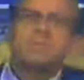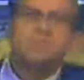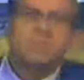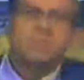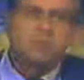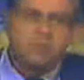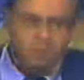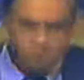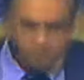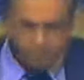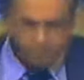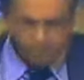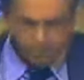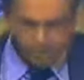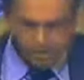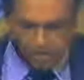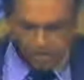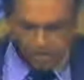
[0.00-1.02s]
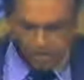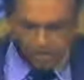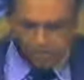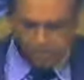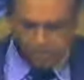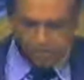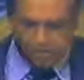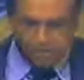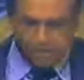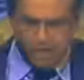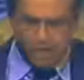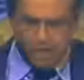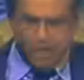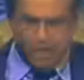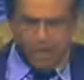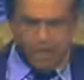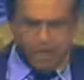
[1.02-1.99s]
goals, because
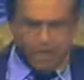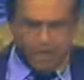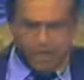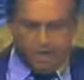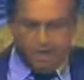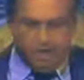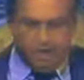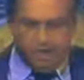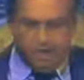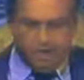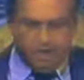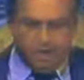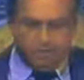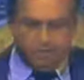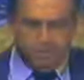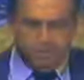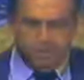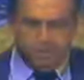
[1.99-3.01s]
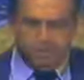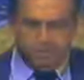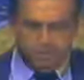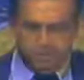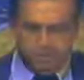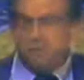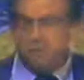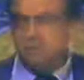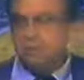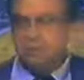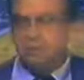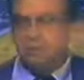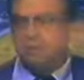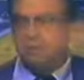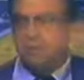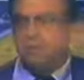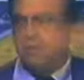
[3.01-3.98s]
Herbert Hoover, there
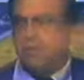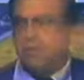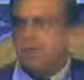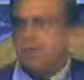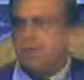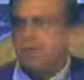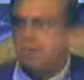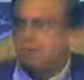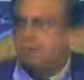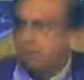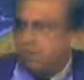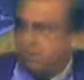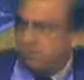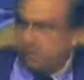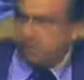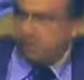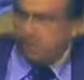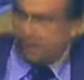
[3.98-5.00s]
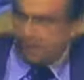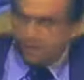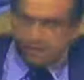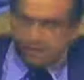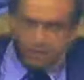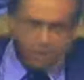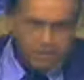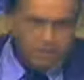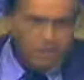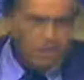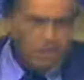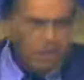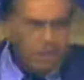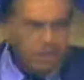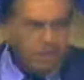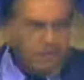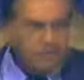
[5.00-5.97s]
was no way he could be reelected
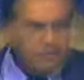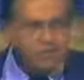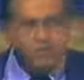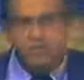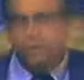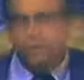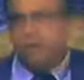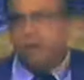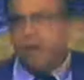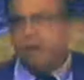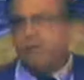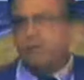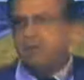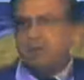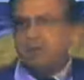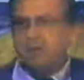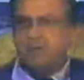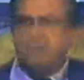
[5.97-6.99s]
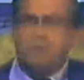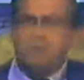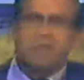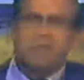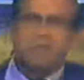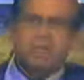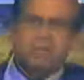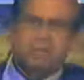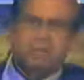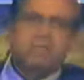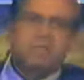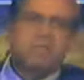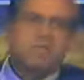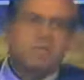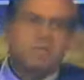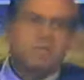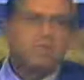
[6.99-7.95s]
against this background of economic
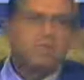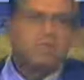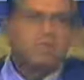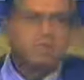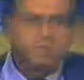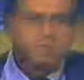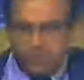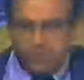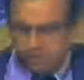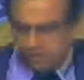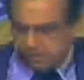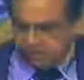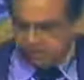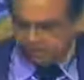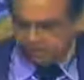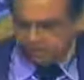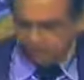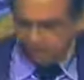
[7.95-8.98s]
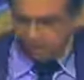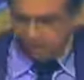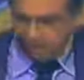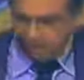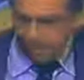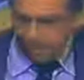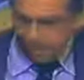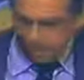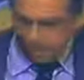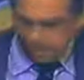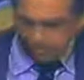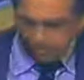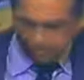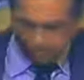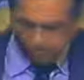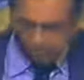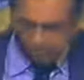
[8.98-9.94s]
depression. And so